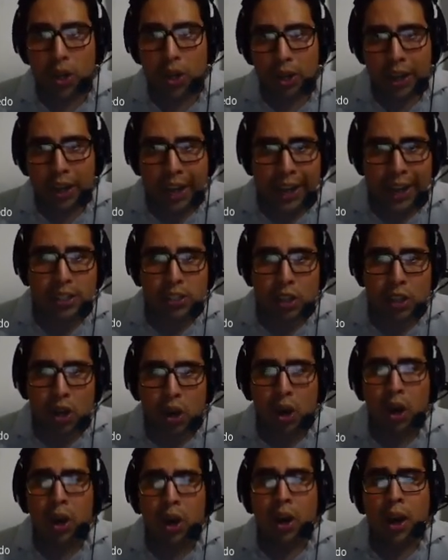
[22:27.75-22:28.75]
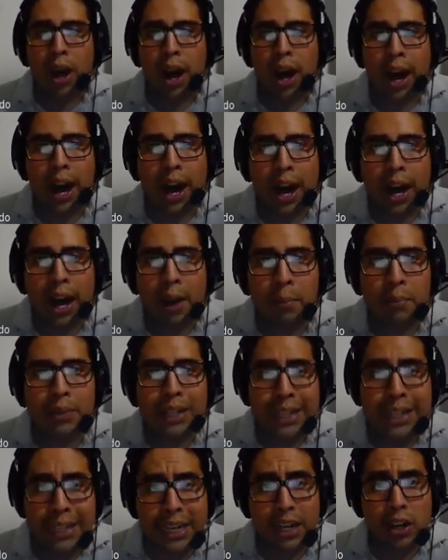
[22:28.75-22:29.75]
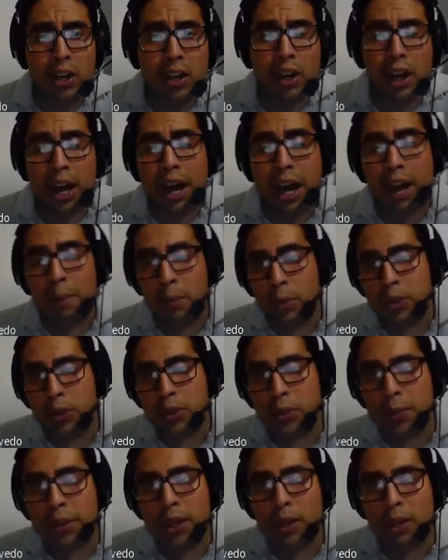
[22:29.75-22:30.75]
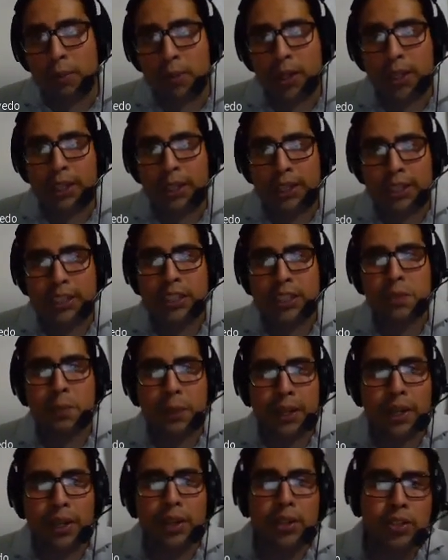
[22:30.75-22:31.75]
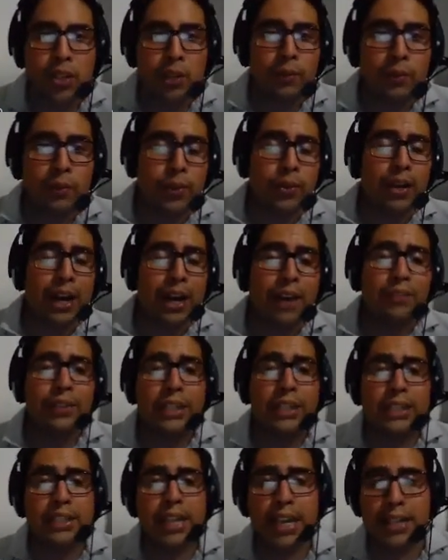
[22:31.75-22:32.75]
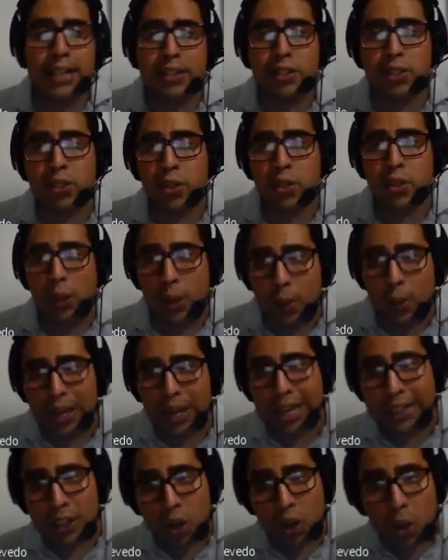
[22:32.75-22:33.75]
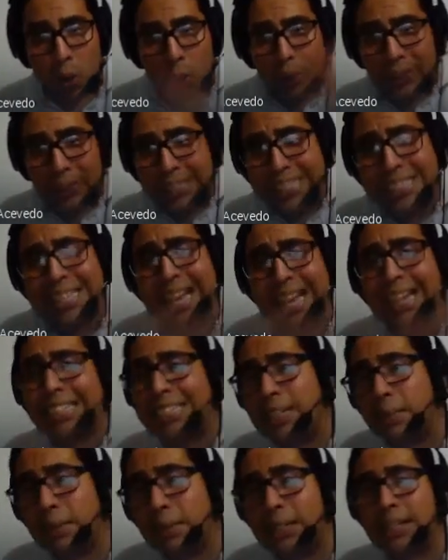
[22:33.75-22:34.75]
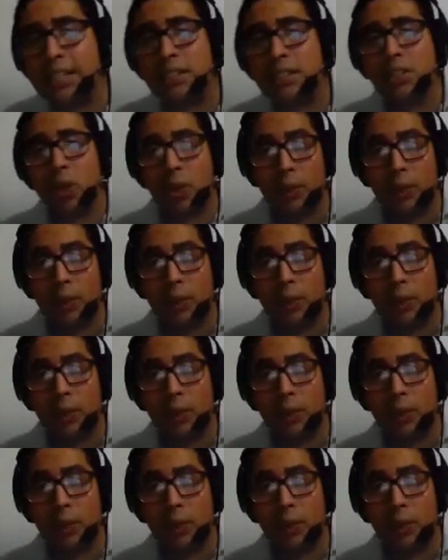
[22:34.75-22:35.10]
okay so um, later on i'm going to be uploading this video so if you have the chance to look at all these activities